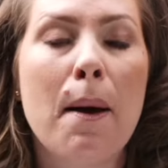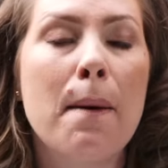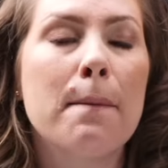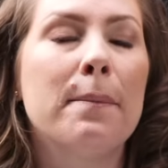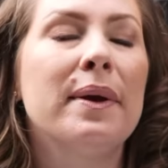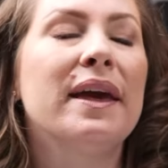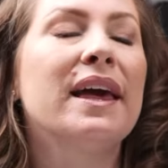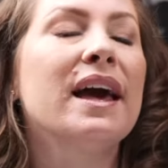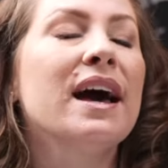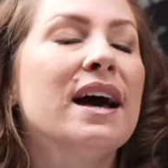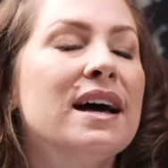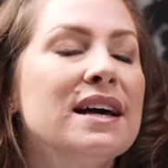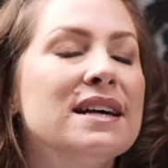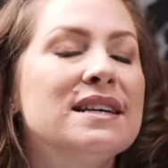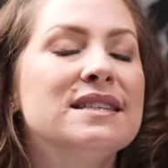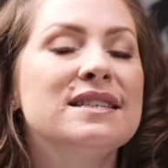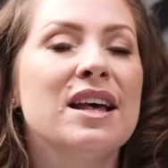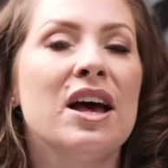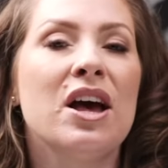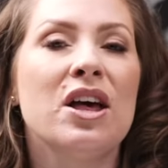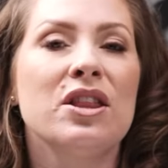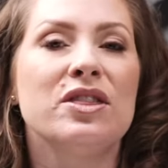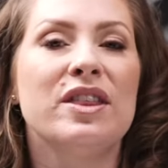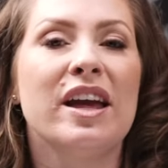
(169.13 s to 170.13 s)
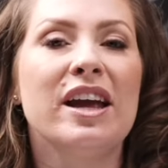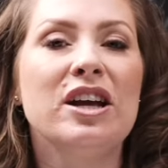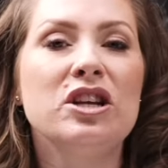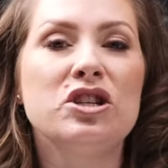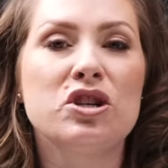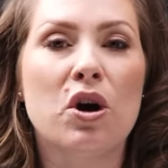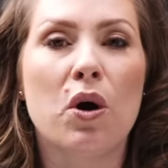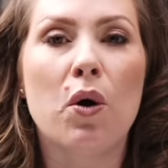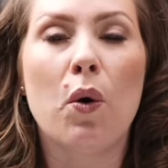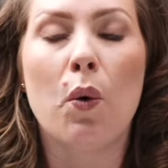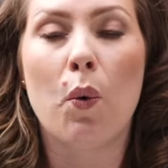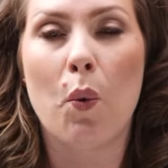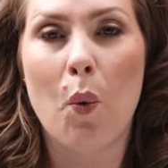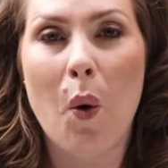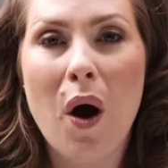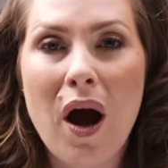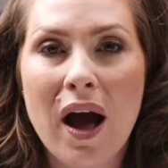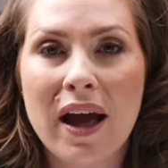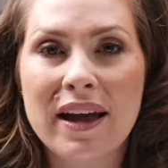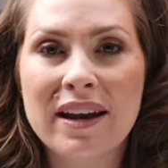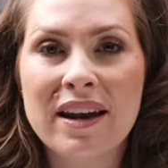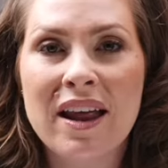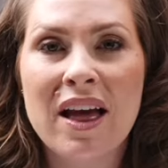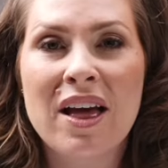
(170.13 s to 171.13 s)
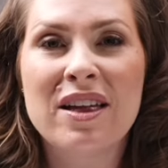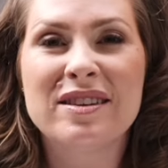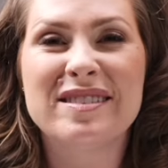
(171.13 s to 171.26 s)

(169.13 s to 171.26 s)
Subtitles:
because they don't want